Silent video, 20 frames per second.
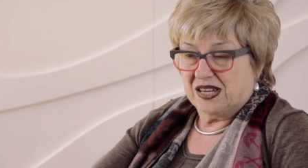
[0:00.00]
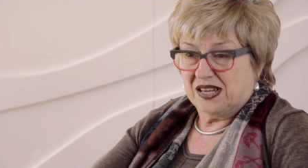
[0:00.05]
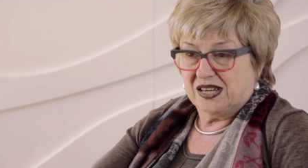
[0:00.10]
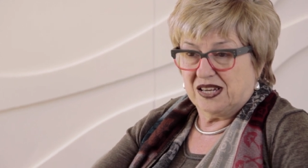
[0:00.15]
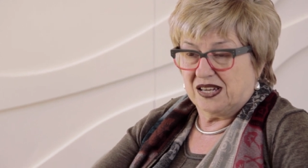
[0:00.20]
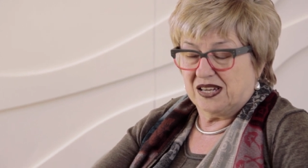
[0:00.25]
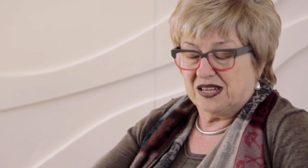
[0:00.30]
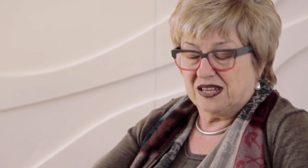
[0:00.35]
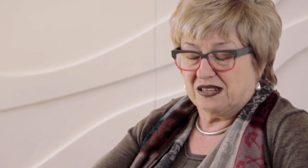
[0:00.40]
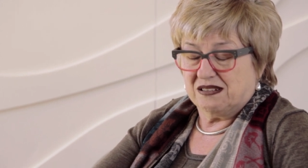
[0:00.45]

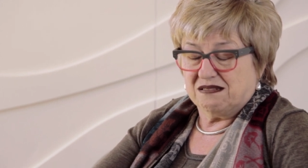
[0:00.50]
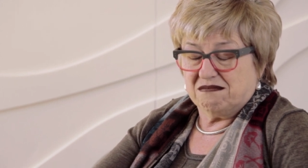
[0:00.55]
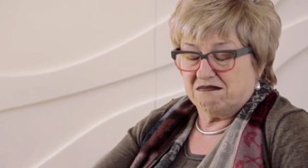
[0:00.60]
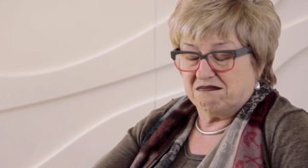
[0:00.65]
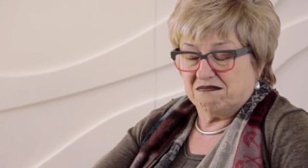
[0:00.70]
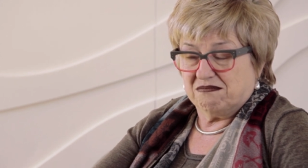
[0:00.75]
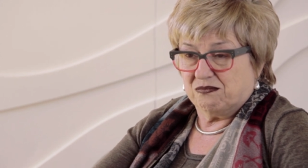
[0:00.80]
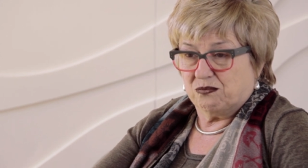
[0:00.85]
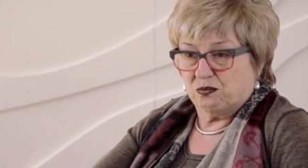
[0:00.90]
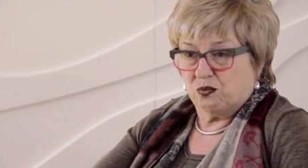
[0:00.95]
uh,
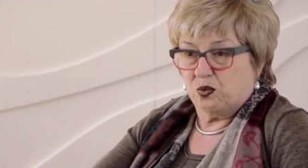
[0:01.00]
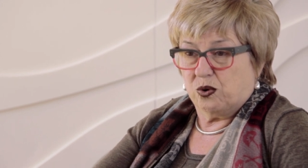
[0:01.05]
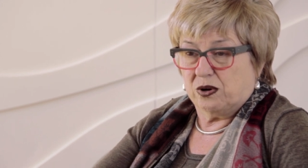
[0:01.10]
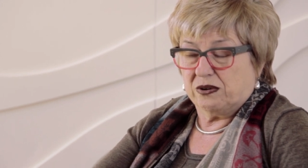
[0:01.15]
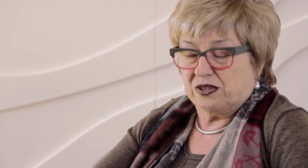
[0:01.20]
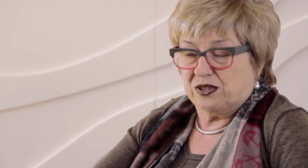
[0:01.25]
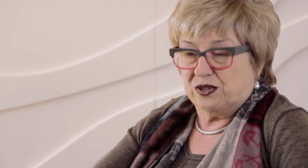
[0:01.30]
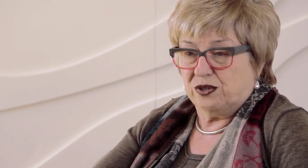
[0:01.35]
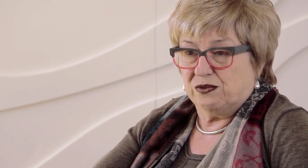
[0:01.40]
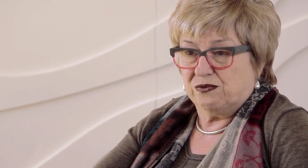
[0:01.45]

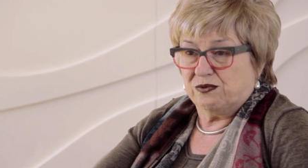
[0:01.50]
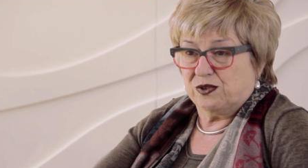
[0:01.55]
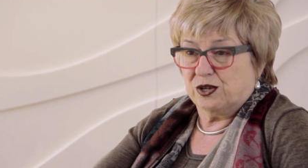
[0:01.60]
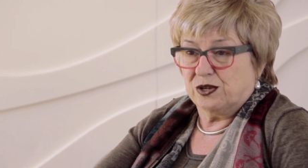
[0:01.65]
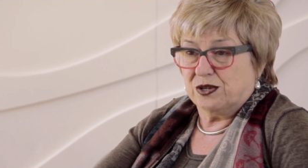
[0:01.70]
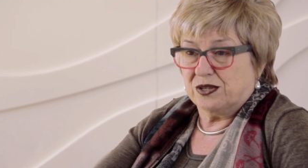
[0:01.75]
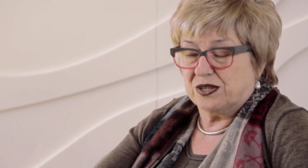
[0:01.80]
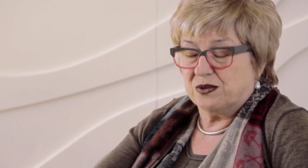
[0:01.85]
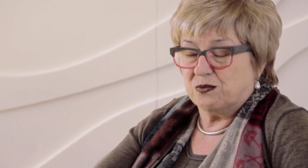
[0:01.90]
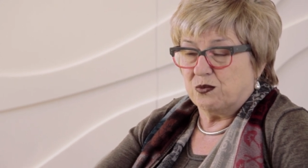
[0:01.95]
what you've
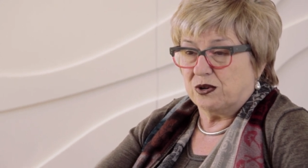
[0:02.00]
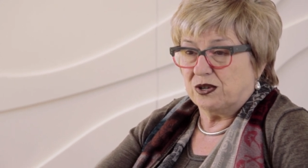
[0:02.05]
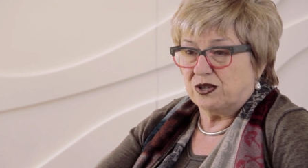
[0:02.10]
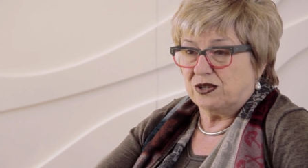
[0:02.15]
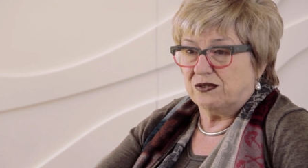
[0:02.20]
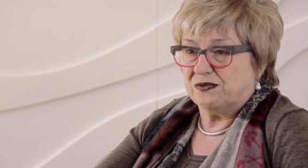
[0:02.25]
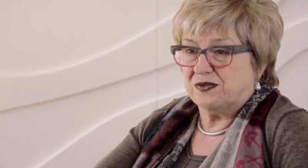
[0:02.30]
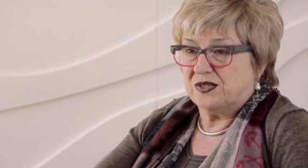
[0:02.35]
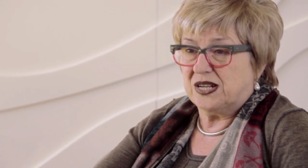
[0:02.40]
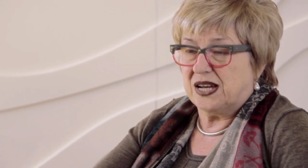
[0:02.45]
learnt and what
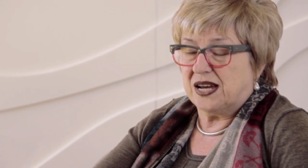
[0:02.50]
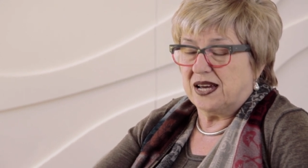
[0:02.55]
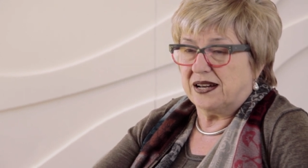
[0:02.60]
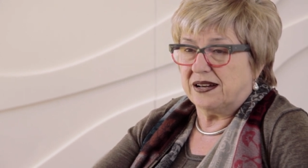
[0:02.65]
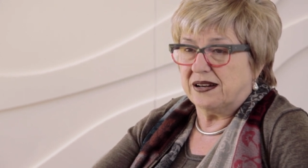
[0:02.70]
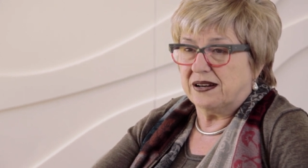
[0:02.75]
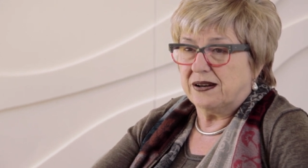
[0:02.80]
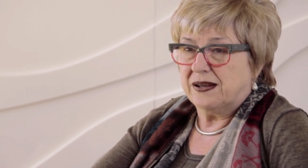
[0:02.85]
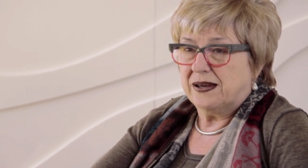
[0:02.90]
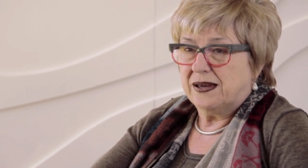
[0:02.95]
you've
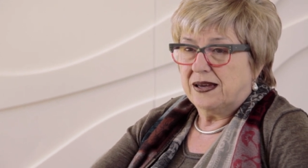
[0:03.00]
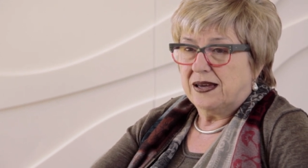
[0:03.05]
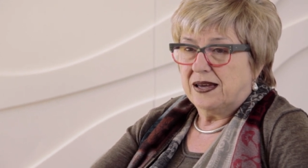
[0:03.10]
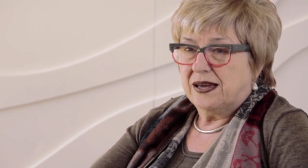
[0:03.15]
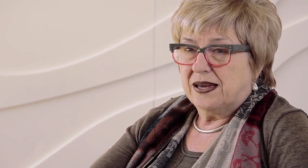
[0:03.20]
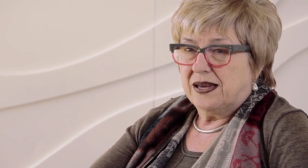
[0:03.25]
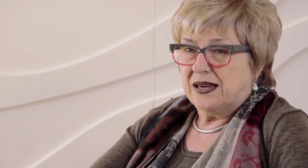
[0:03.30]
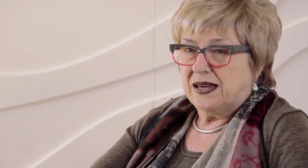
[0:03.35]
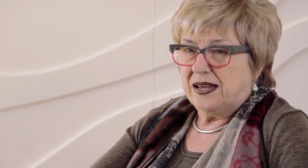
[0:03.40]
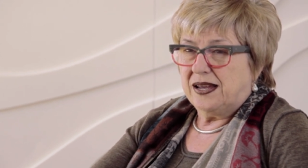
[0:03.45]
done.
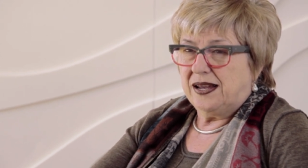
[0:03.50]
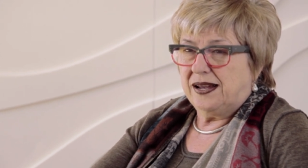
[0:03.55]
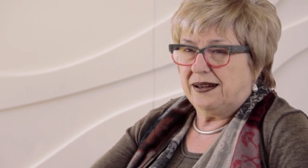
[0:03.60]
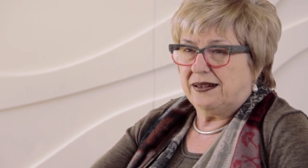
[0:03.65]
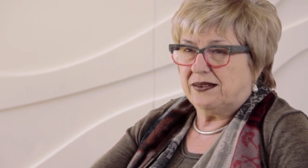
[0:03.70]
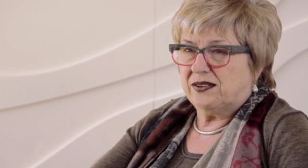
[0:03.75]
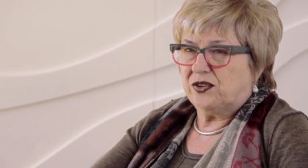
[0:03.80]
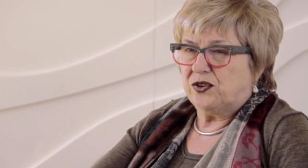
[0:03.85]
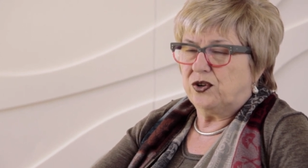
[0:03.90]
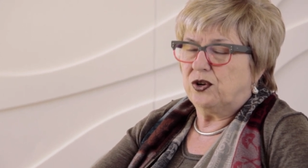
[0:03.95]

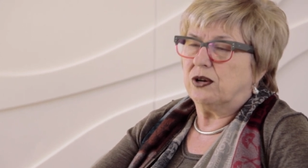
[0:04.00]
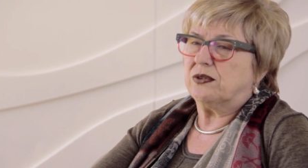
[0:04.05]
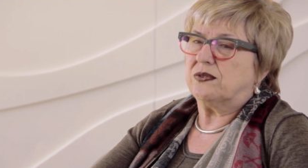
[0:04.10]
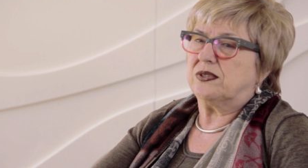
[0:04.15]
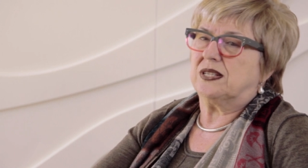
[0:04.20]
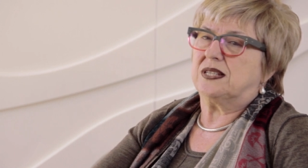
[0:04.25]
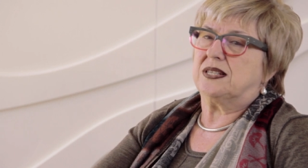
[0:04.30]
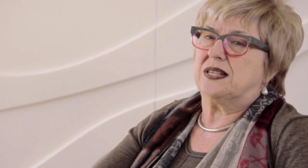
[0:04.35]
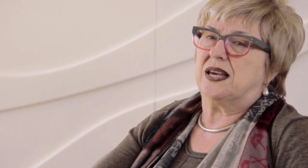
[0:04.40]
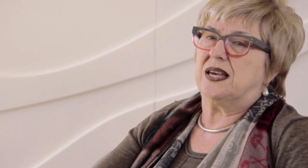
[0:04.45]
It's not
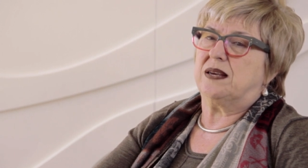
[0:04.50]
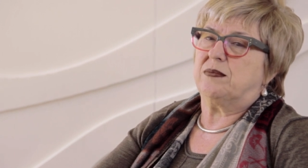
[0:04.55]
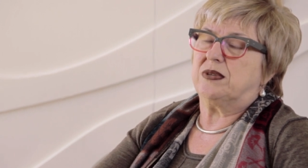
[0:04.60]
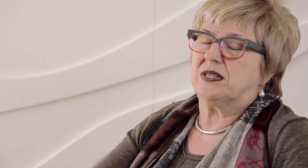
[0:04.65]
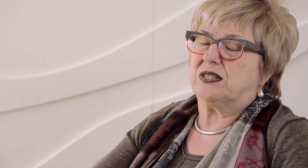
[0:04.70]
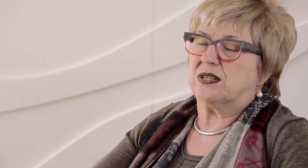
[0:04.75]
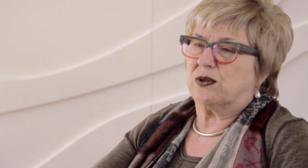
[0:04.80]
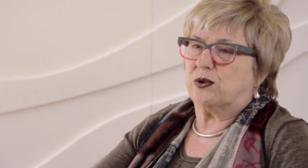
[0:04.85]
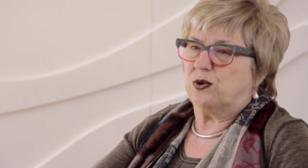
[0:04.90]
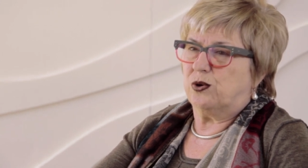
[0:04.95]
the same
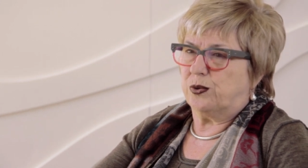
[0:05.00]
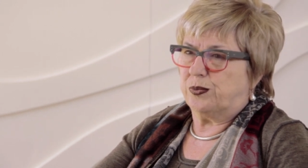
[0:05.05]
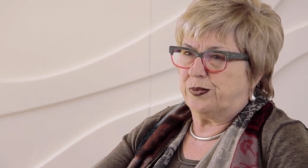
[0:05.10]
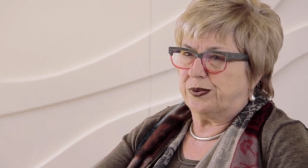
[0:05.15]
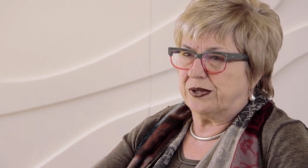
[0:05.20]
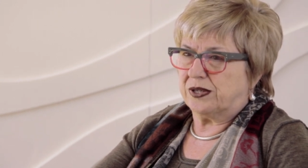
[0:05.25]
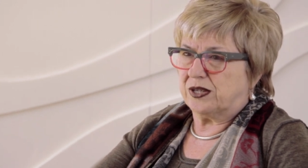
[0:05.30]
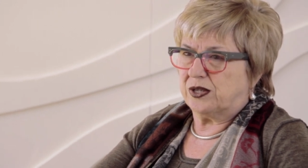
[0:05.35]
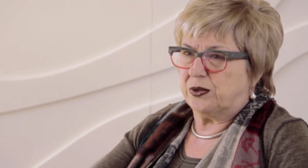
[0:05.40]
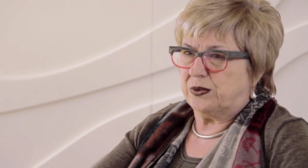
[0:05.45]
as a
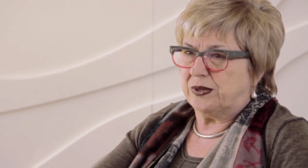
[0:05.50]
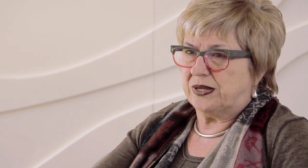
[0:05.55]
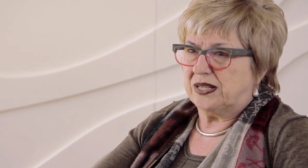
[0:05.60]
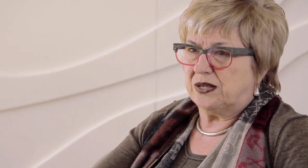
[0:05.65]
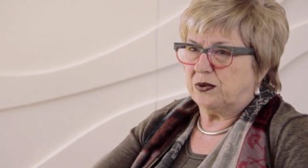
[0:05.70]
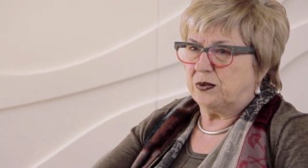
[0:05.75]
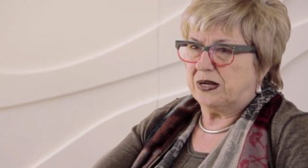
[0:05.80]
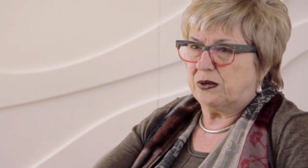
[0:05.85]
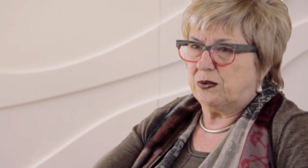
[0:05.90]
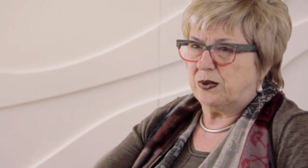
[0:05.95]
corporate
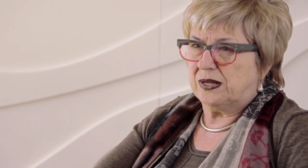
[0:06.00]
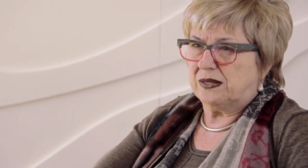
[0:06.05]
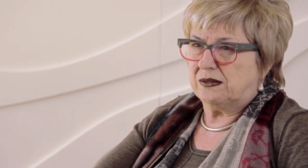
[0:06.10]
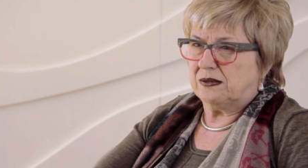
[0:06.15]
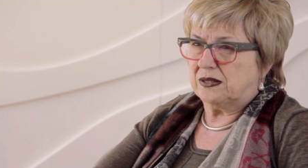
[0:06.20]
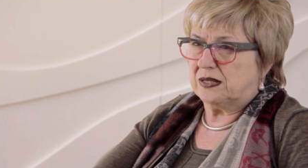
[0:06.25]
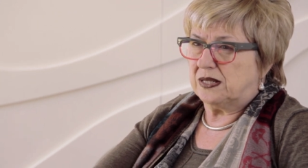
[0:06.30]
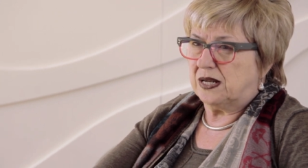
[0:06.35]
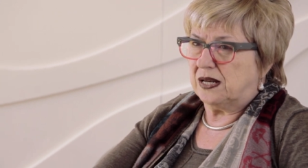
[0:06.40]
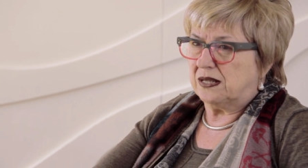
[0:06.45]
career where one
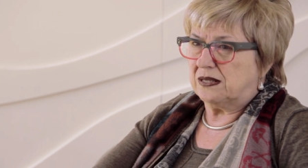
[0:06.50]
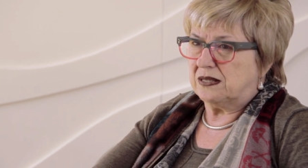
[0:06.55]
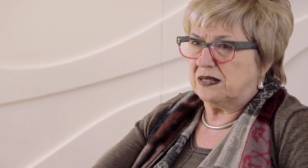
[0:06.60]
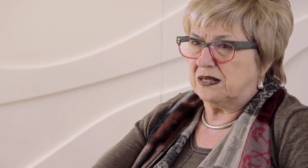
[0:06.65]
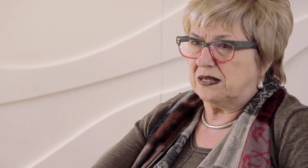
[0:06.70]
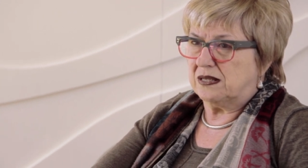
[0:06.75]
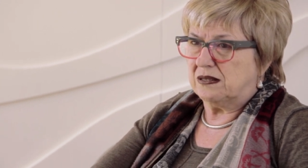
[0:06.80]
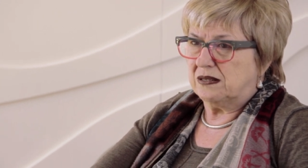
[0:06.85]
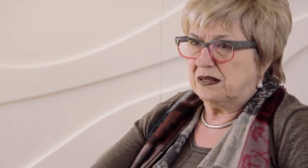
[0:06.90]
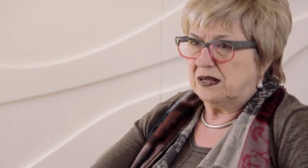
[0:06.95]
starts
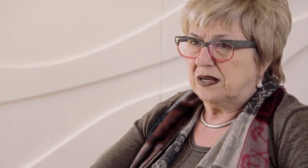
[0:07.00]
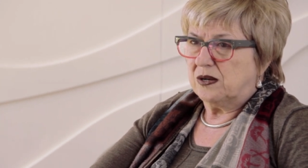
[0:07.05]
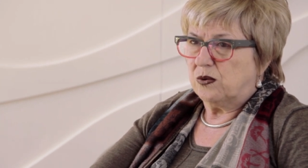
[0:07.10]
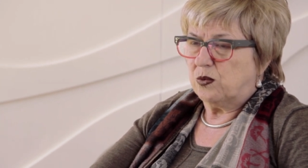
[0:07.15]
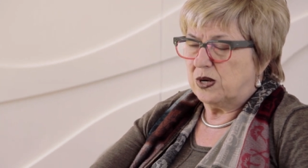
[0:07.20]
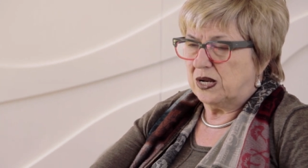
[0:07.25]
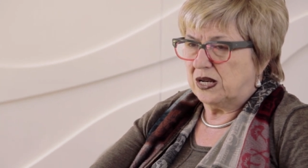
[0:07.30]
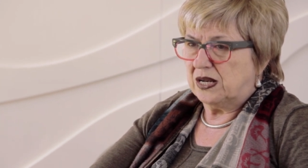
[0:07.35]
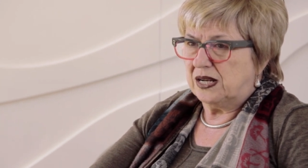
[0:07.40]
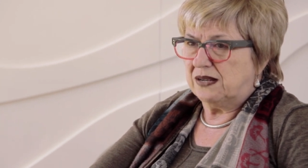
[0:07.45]
at
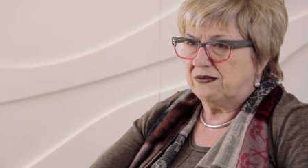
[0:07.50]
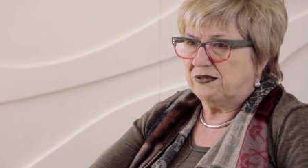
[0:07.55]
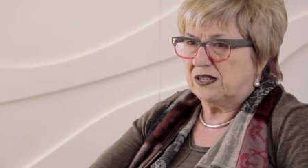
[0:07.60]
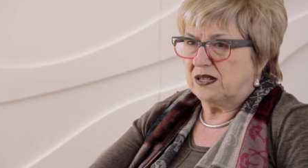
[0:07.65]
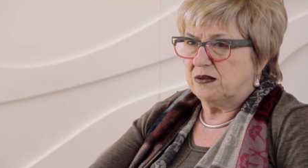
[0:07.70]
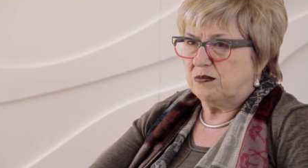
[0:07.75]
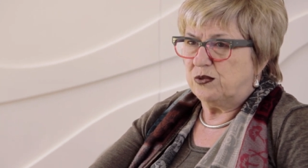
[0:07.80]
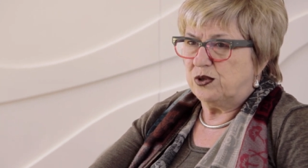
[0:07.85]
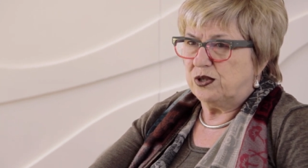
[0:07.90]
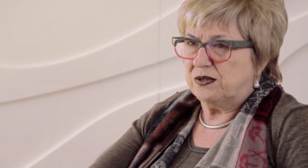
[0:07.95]
one level
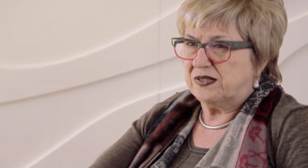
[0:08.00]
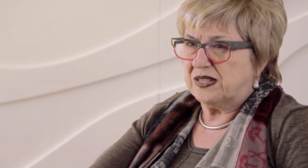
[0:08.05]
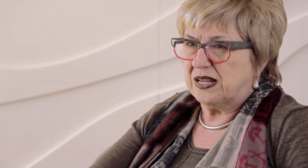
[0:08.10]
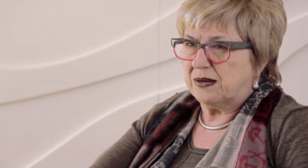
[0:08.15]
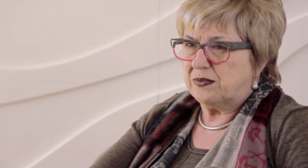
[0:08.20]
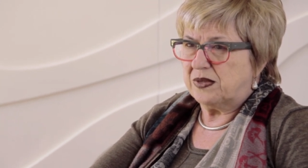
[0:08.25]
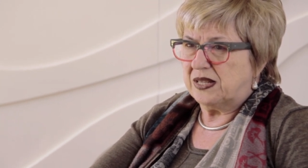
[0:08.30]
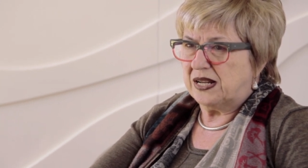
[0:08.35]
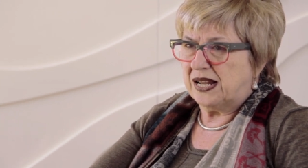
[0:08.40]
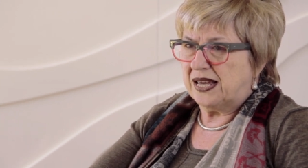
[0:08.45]
and moves
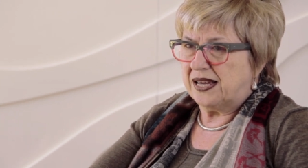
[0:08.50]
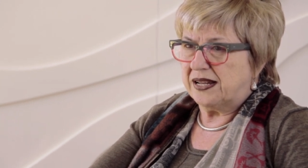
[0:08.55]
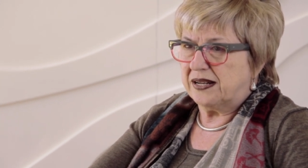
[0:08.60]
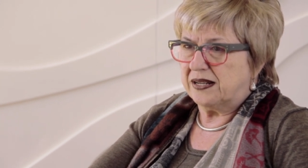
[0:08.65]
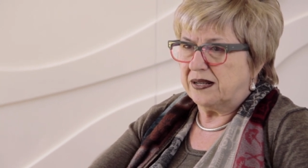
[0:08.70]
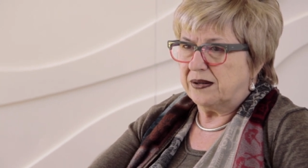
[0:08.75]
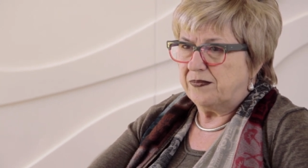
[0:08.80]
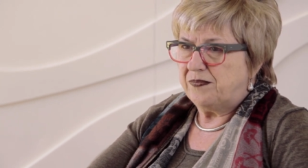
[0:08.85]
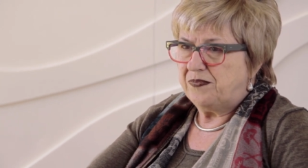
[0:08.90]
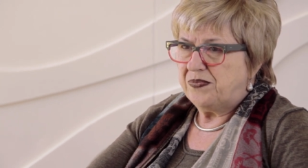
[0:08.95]
up the
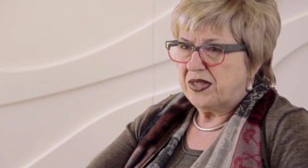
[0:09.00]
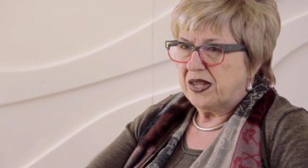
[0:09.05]
ladder.